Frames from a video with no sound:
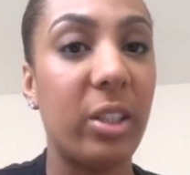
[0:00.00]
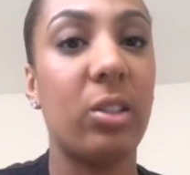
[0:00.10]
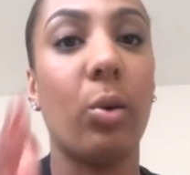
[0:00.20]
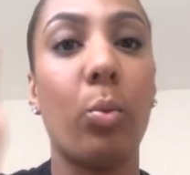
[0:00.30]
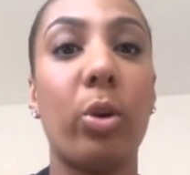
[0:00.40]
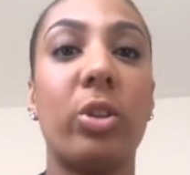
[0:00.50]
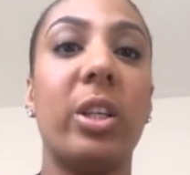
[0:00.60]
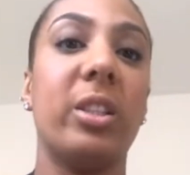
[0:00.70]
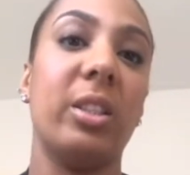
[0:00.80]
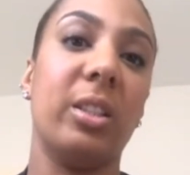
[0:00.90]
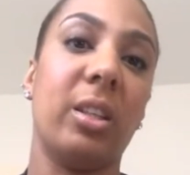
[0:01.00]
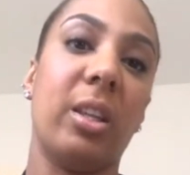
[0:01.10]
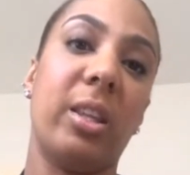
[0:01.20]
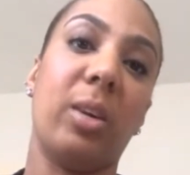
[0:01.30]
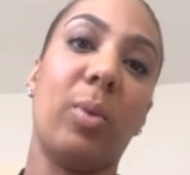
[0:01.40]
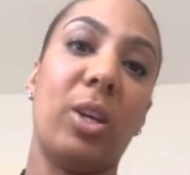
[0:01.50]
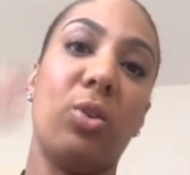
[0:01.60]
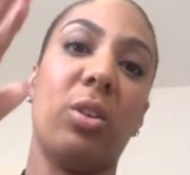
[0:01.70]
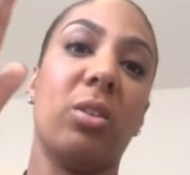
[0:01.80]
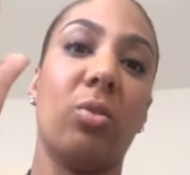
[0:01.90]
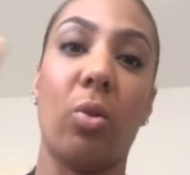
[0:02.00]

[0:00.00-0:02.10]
So watch list is a thing where you can,